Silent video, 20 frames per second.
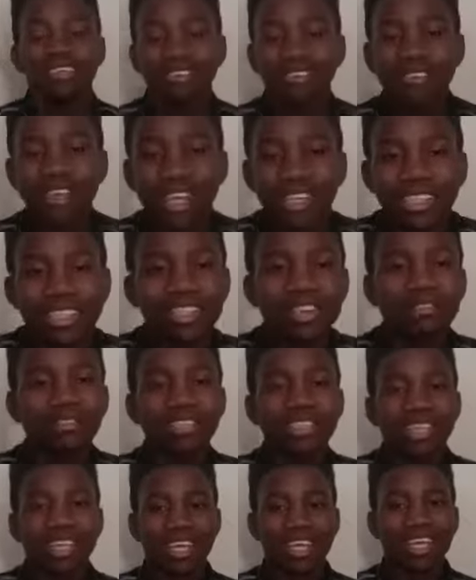Why she gonna be
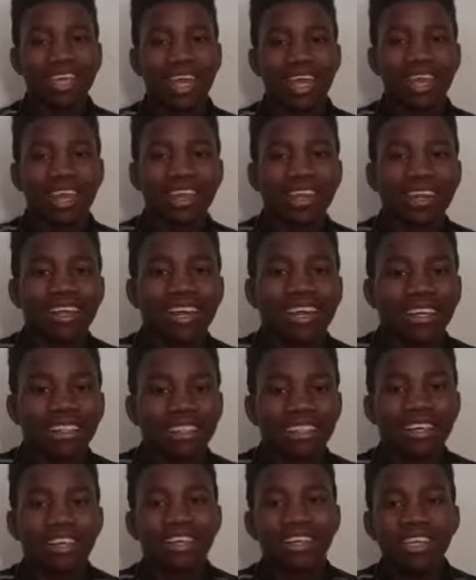saying that at a
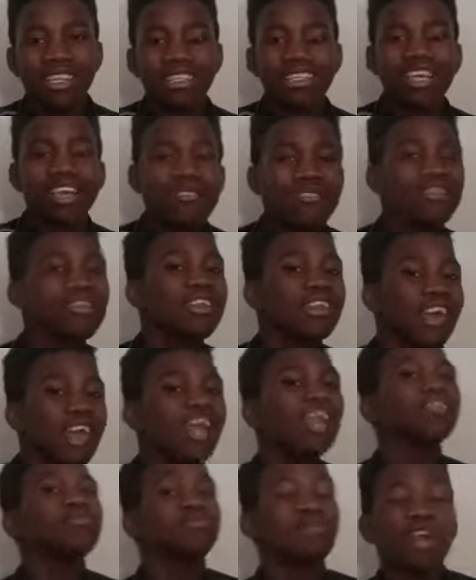concert? It's
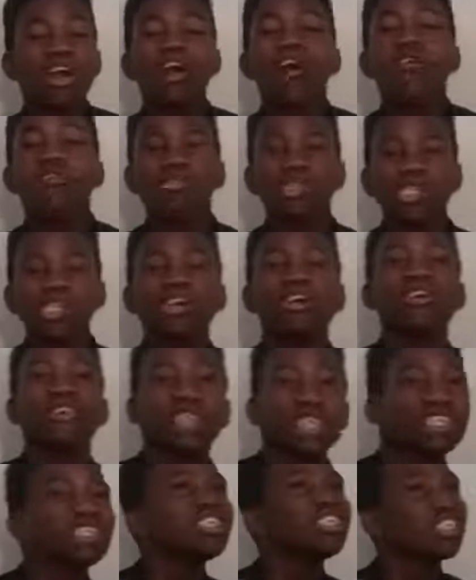everyday, bro, with no
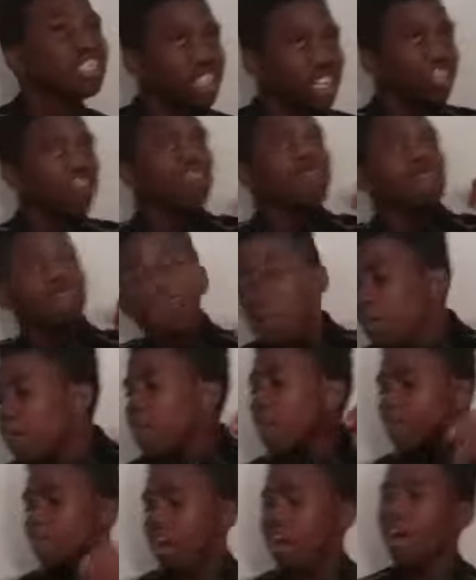Disney Channel
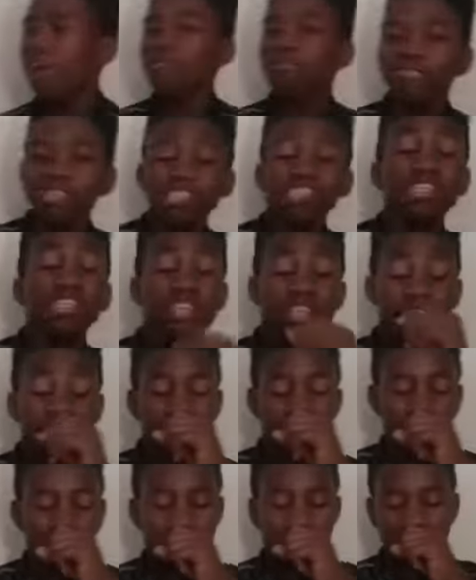flow. Five billion.
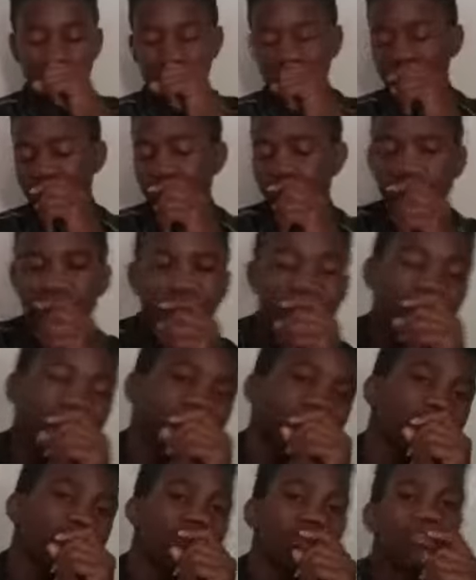Freak, I don't
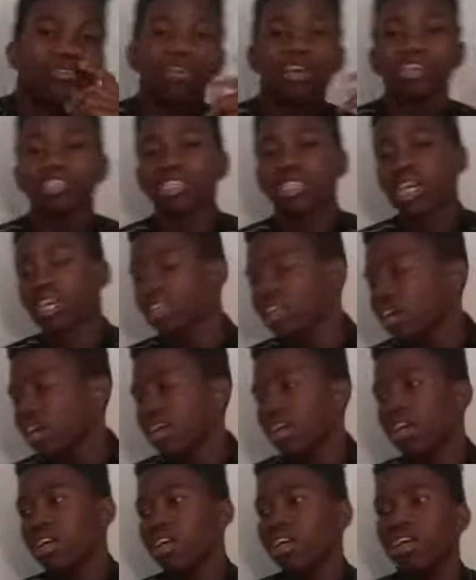even know the words like
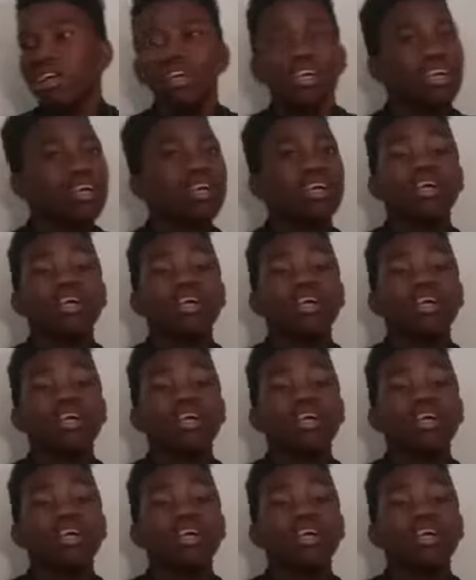that.